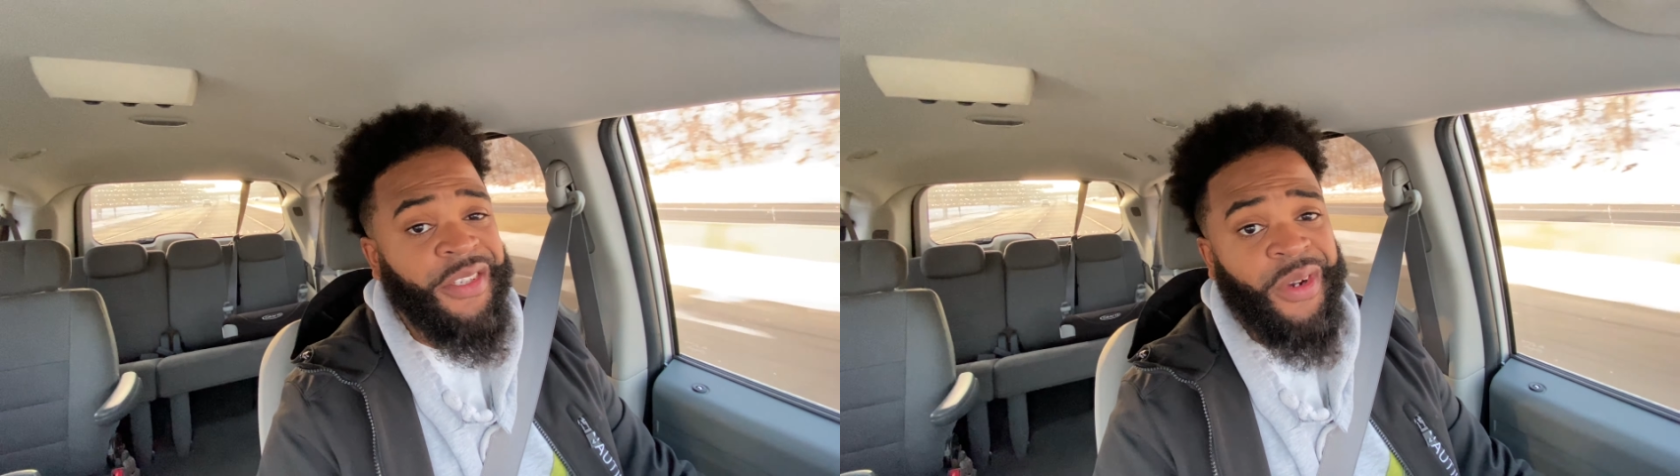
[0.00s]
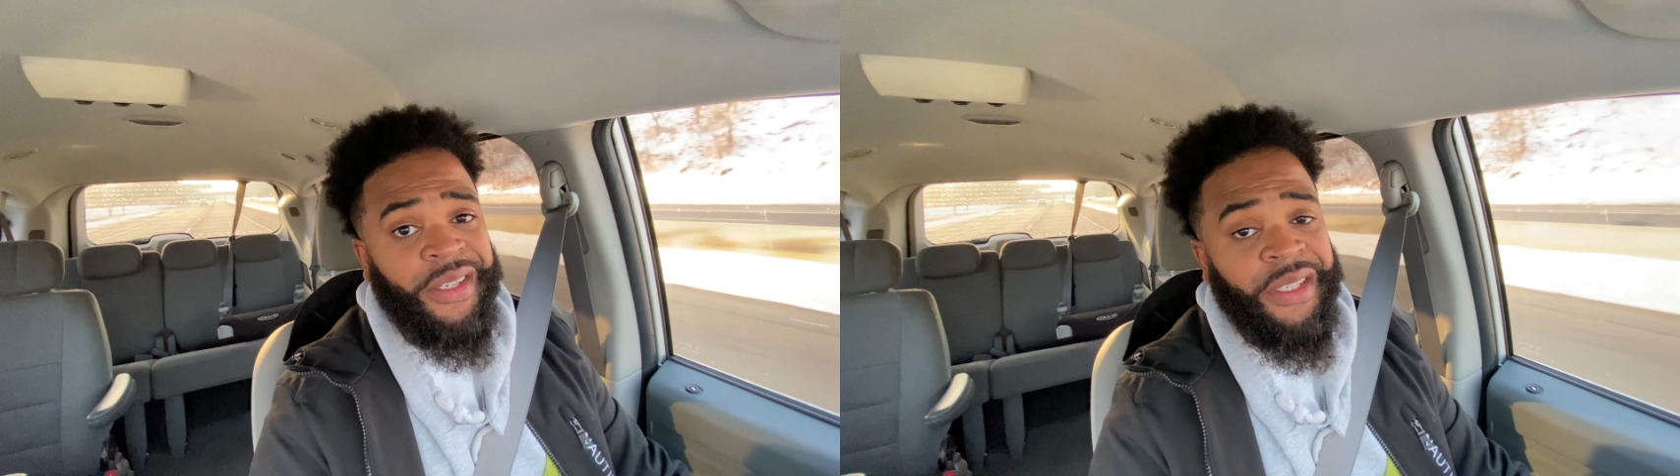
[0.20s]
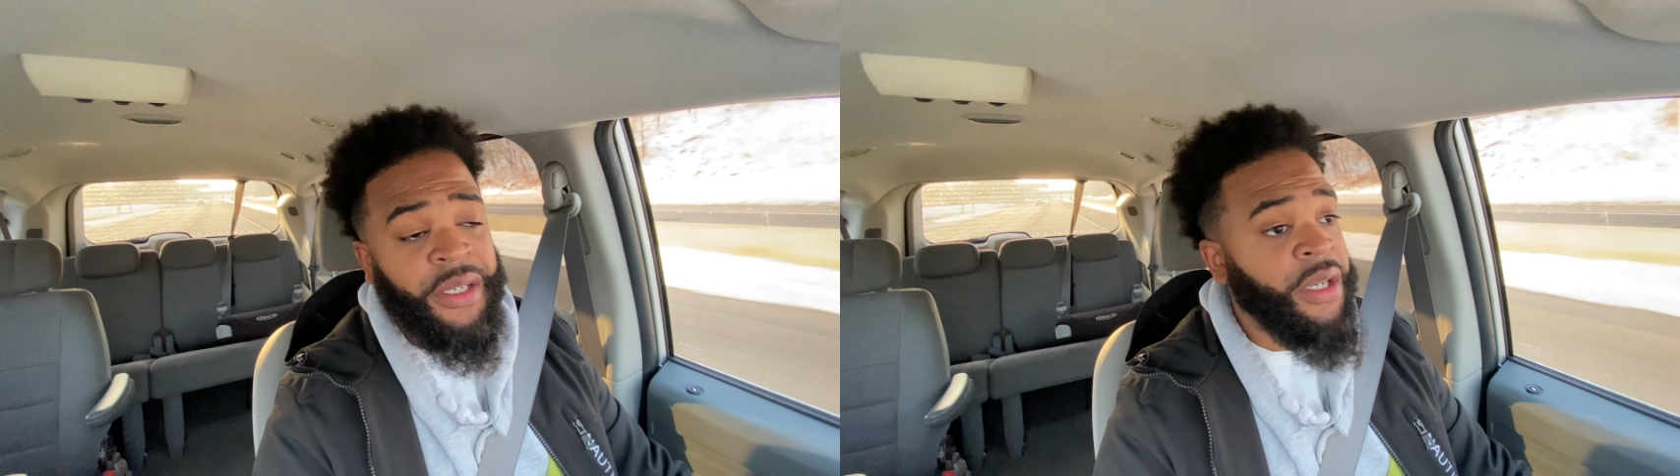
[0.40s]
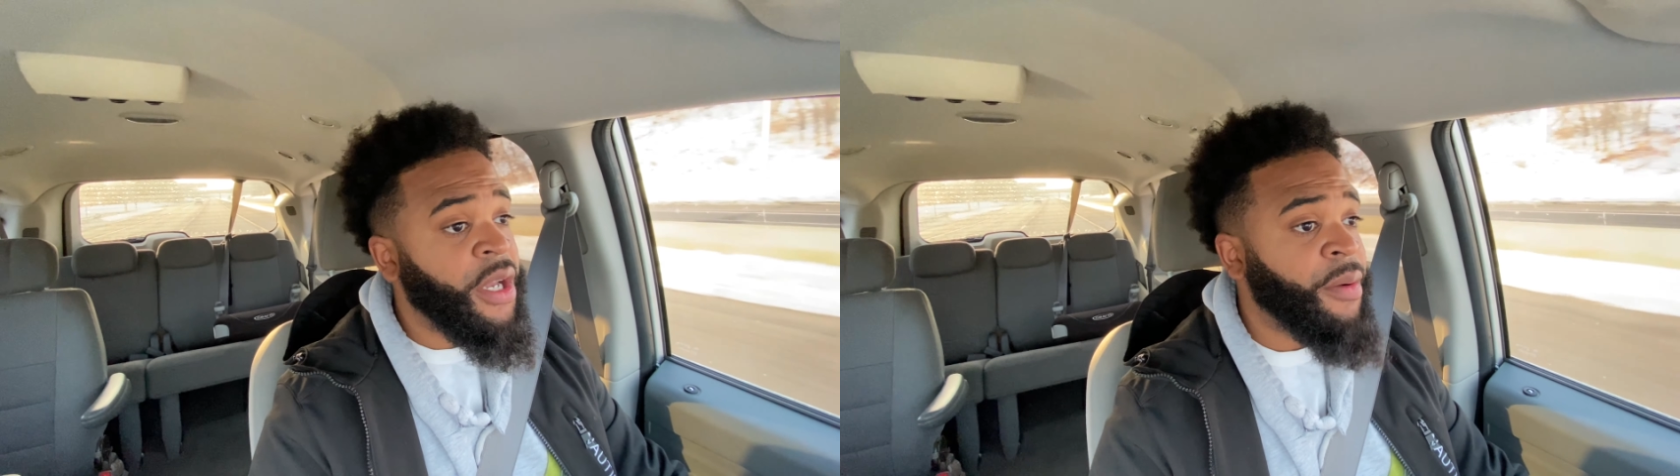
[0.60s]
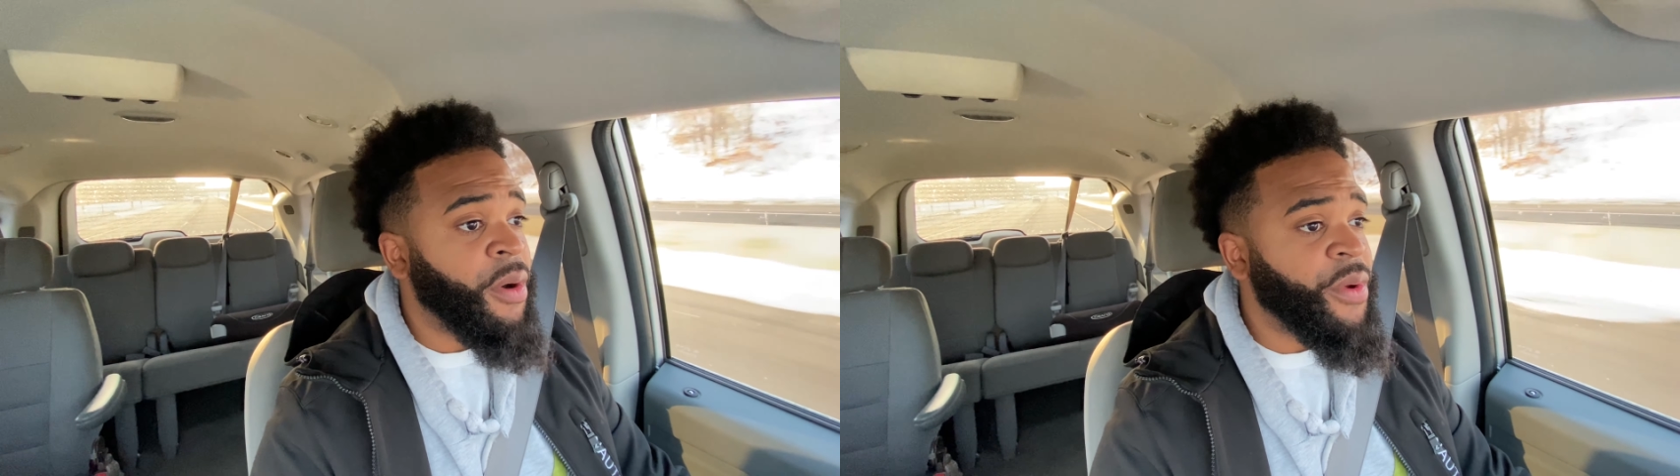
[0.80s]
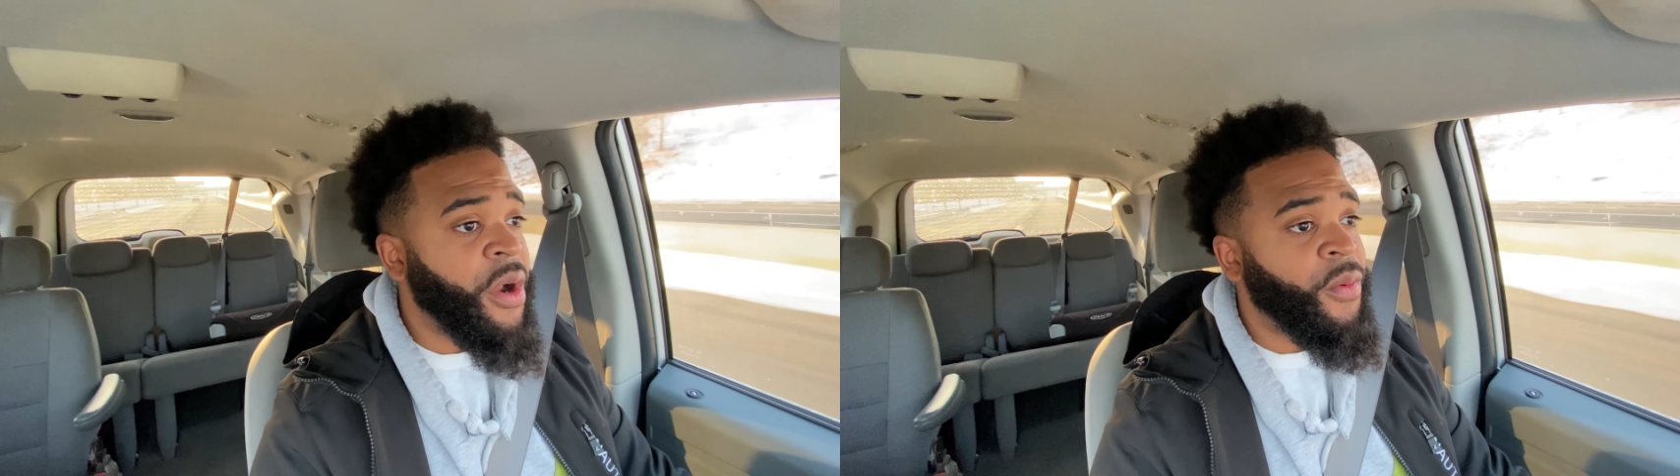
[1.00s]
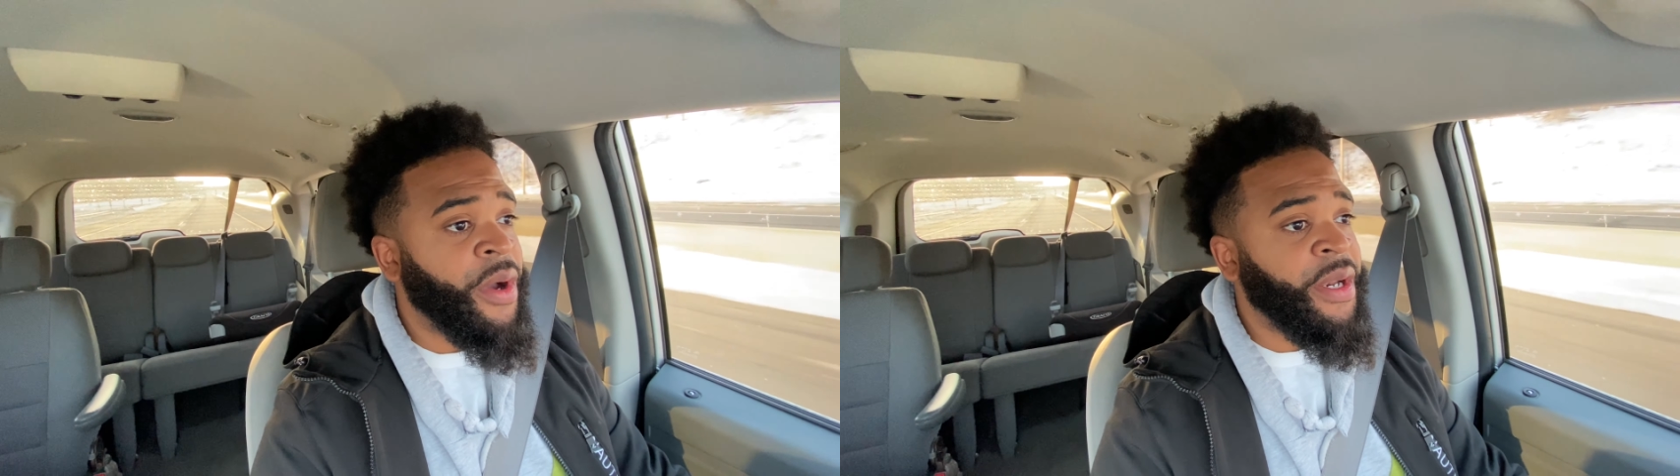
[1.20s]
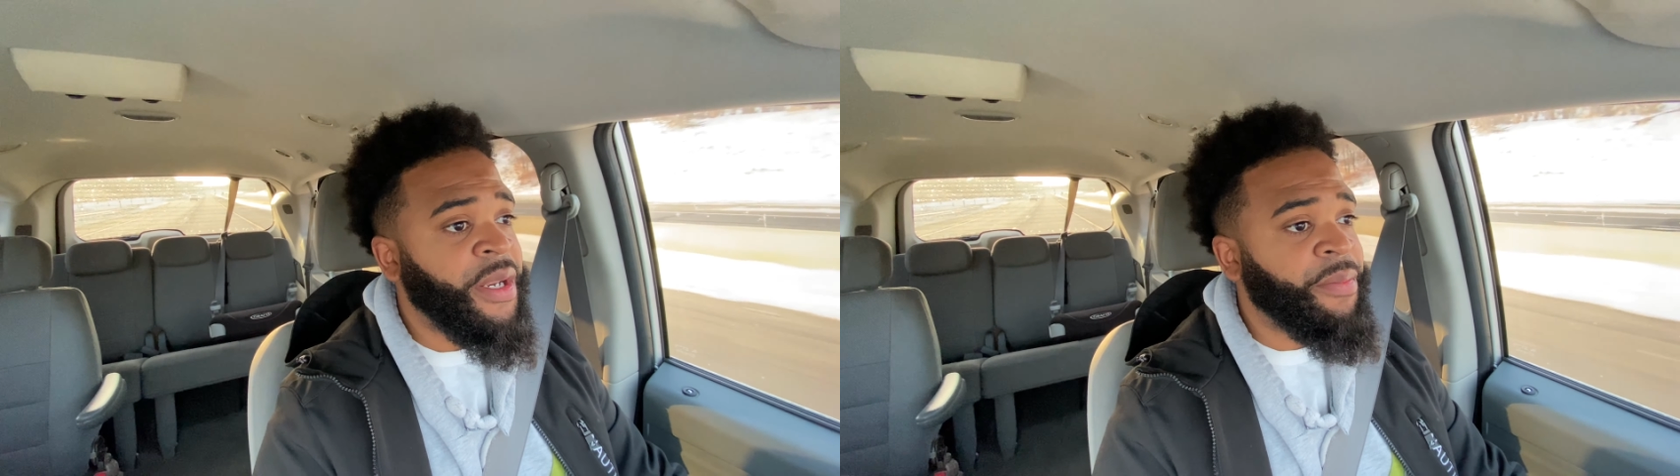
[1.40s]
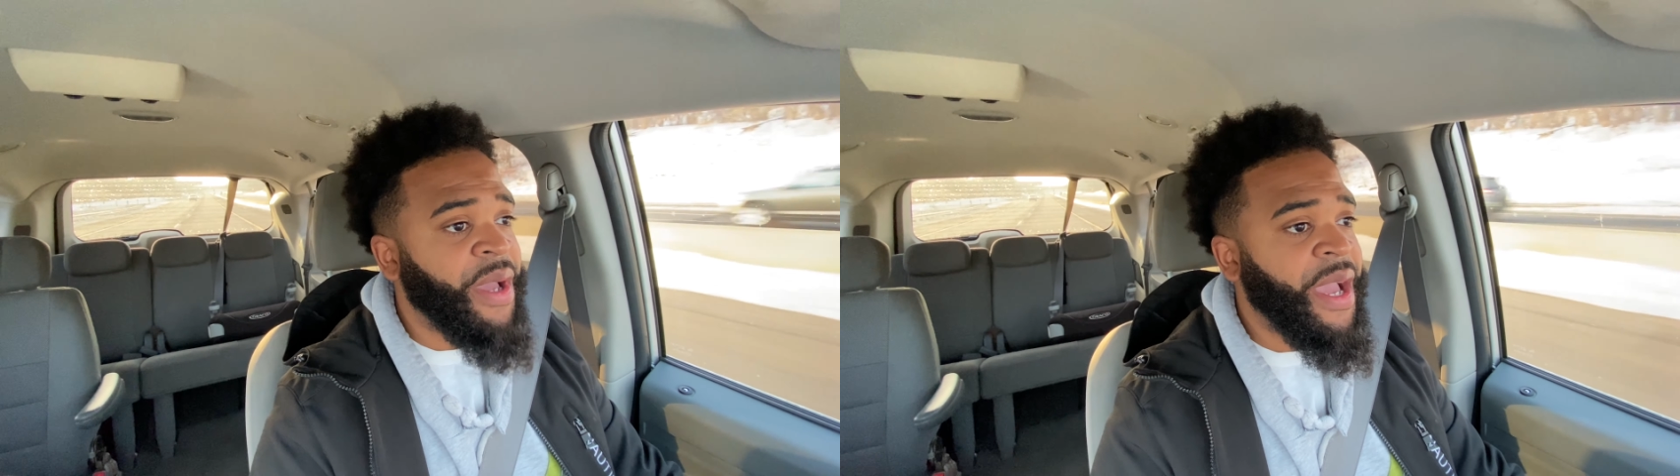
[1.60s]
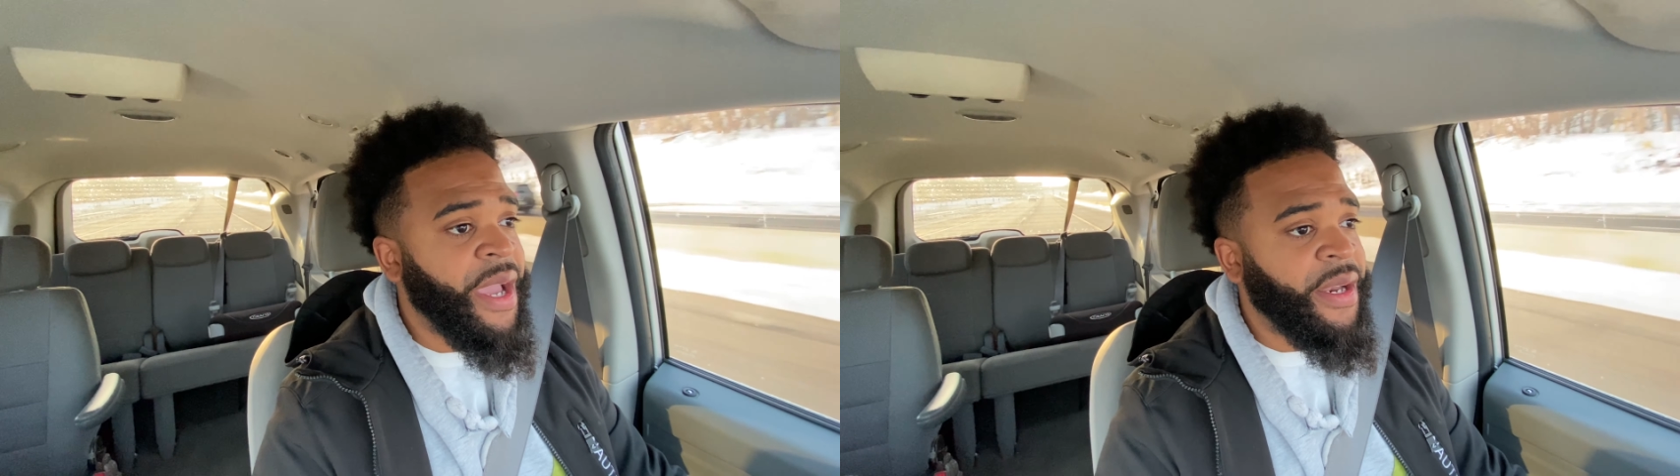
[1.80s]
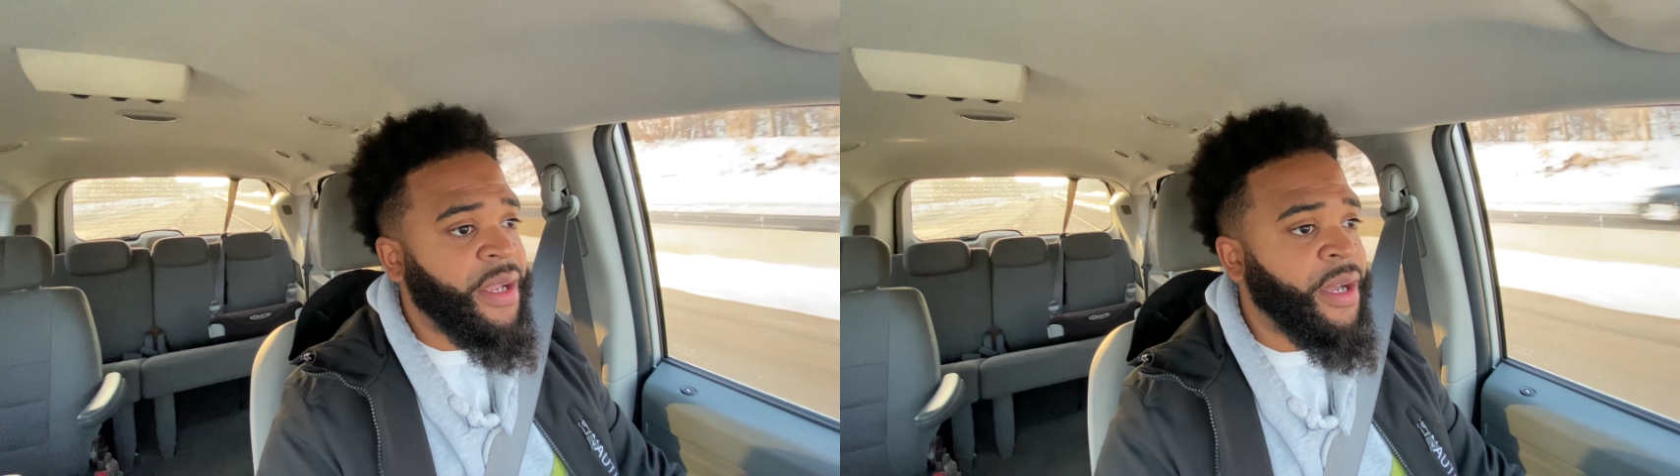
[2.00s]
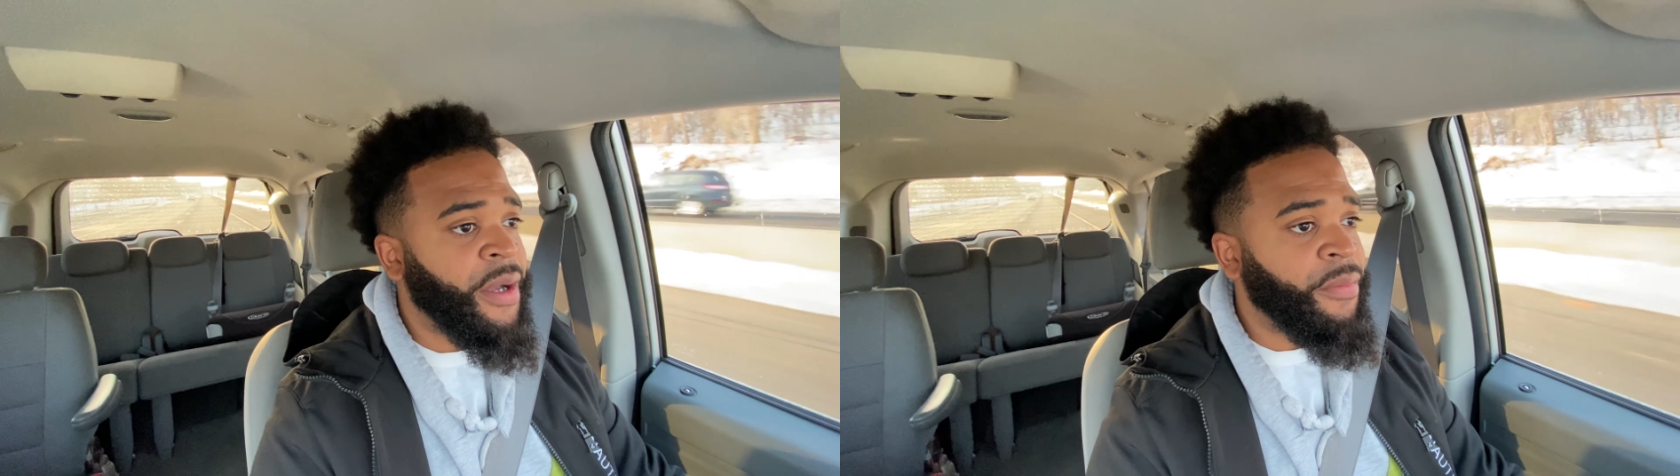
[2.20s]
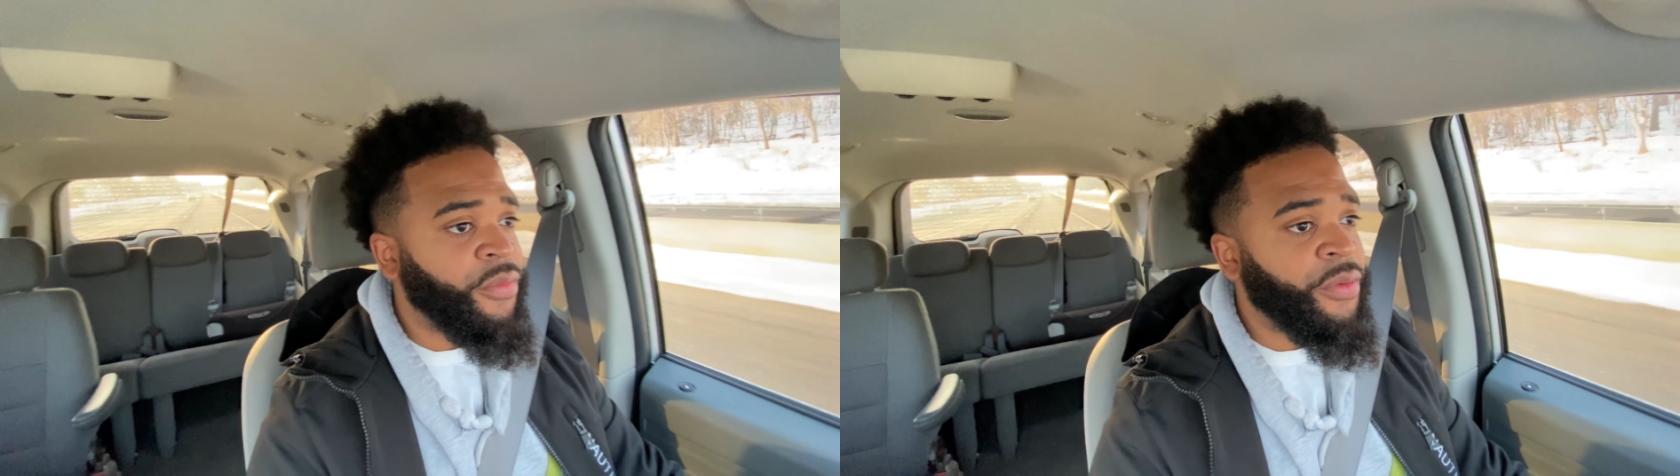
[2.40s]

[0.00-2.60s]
right there but we don't want any bad um,